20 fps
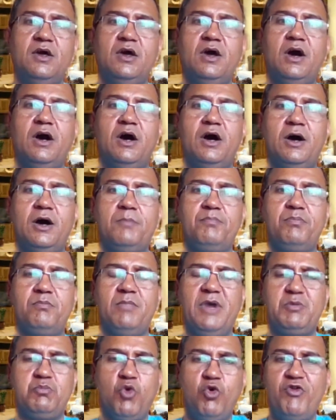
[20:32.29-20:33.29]

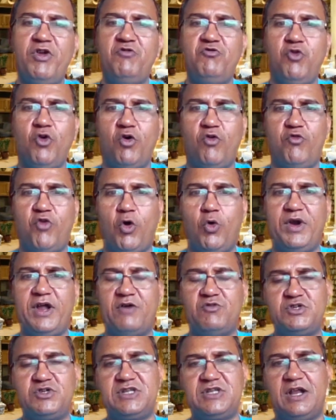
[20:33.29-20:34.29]
But moving forward, I
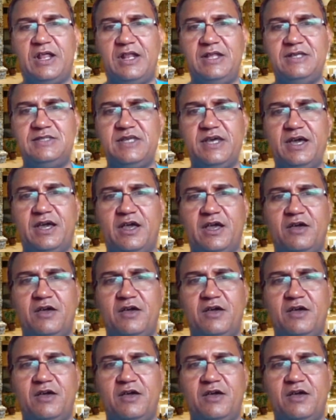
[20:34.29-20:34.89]
would certainly say,